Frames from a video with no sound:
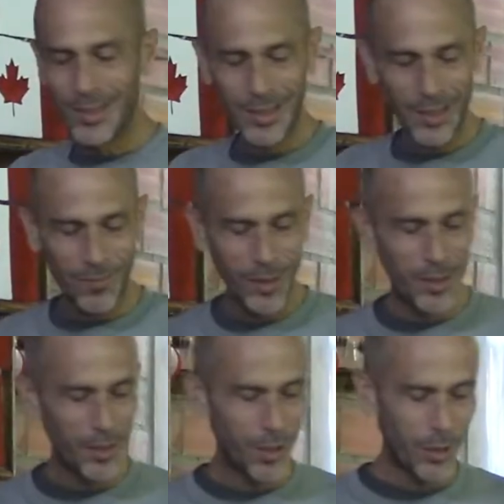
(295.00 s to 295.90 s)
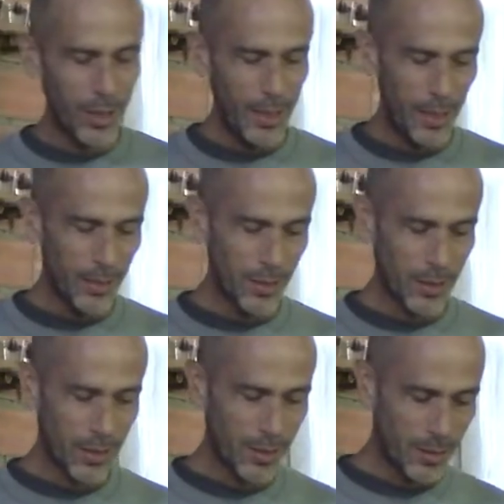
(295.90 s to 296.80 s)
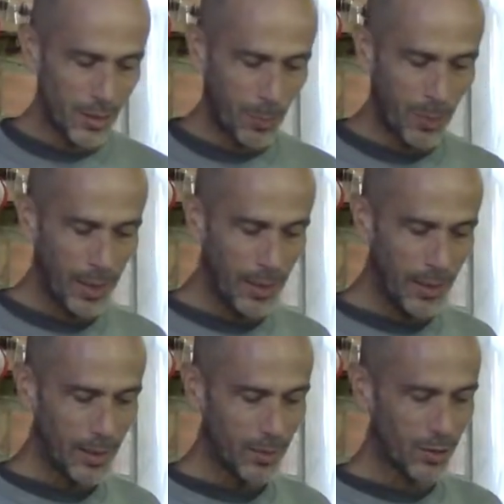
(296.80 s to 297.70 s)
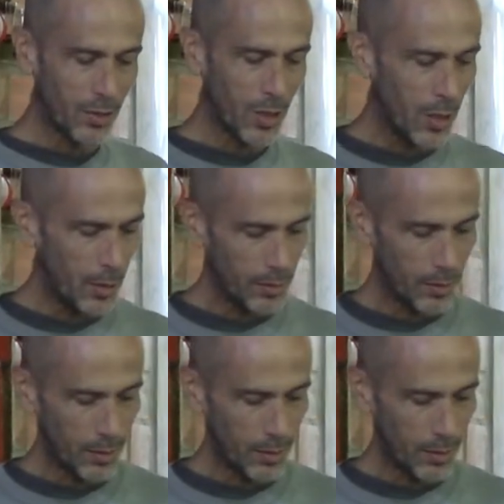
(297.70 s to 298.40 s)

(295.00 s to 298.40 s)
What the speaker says: of the ingredients. This is pink salt.